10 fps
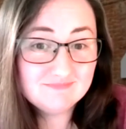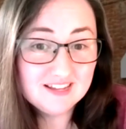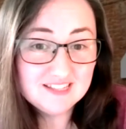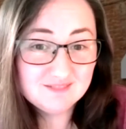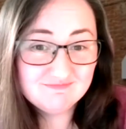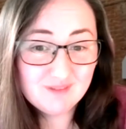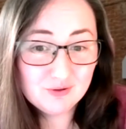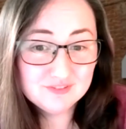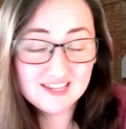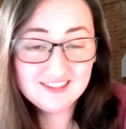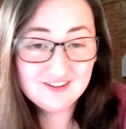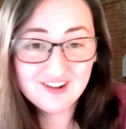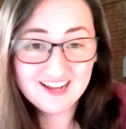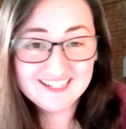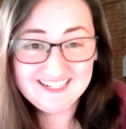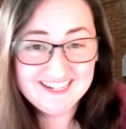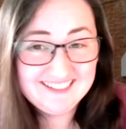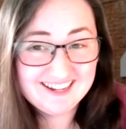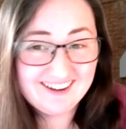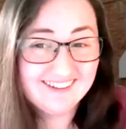it's most likely you're not going to
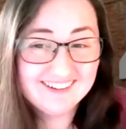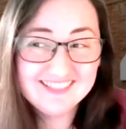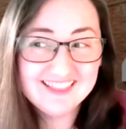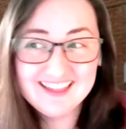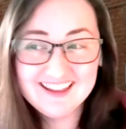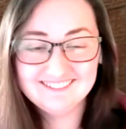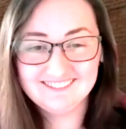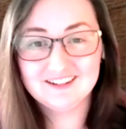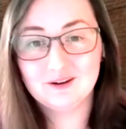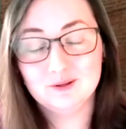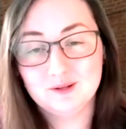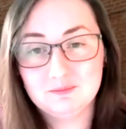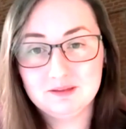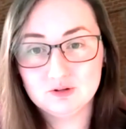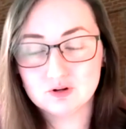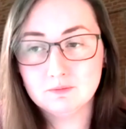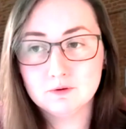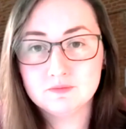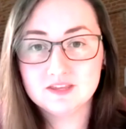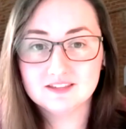get there. And then, you're going to be in trouble
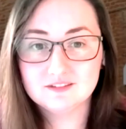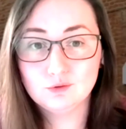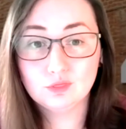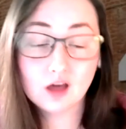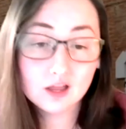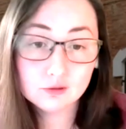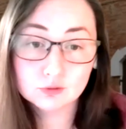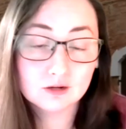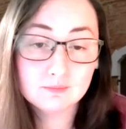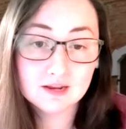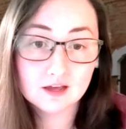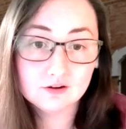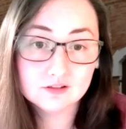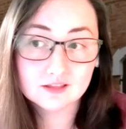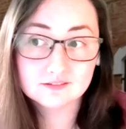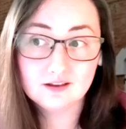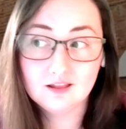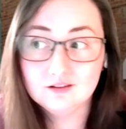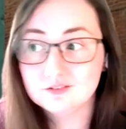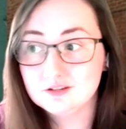because you thought you were going to make
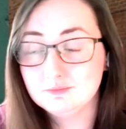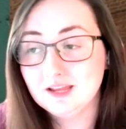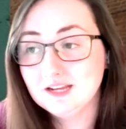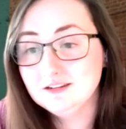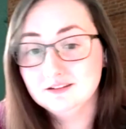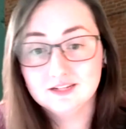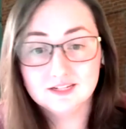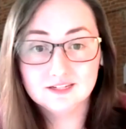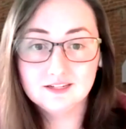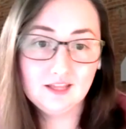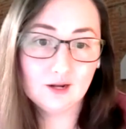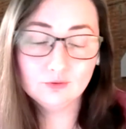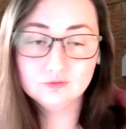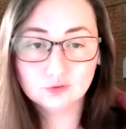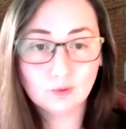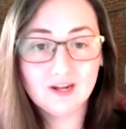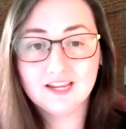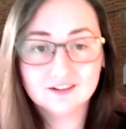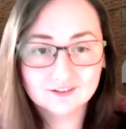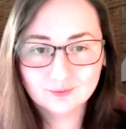$100,000 and you made
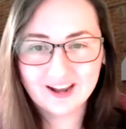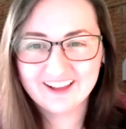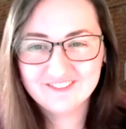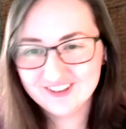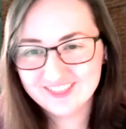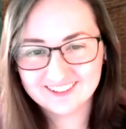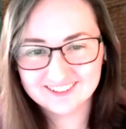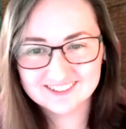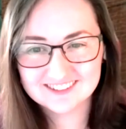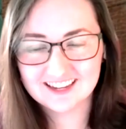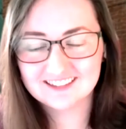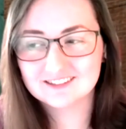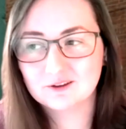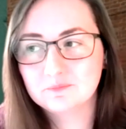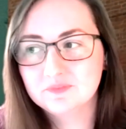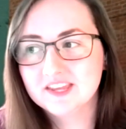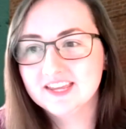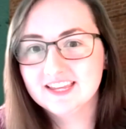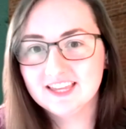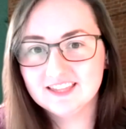20 or whatever that looks like. So
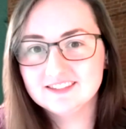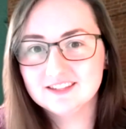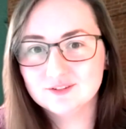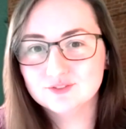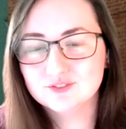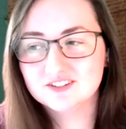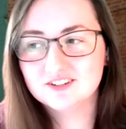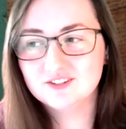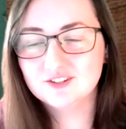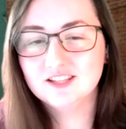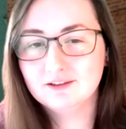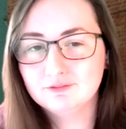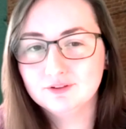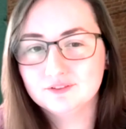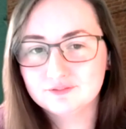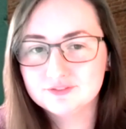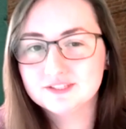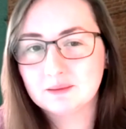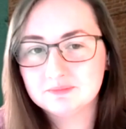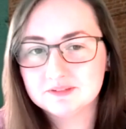there's a good level of
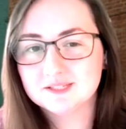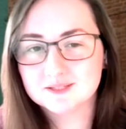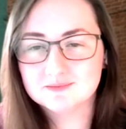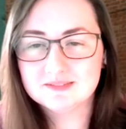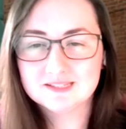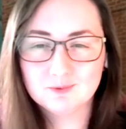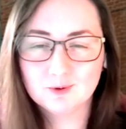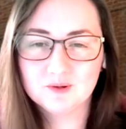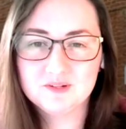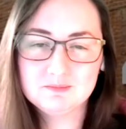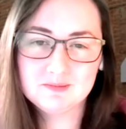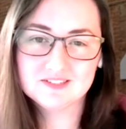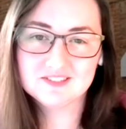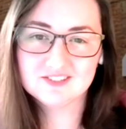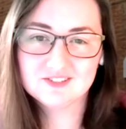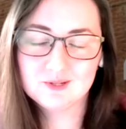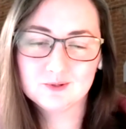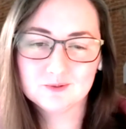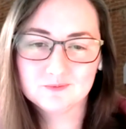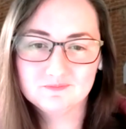skepticism is important in business too.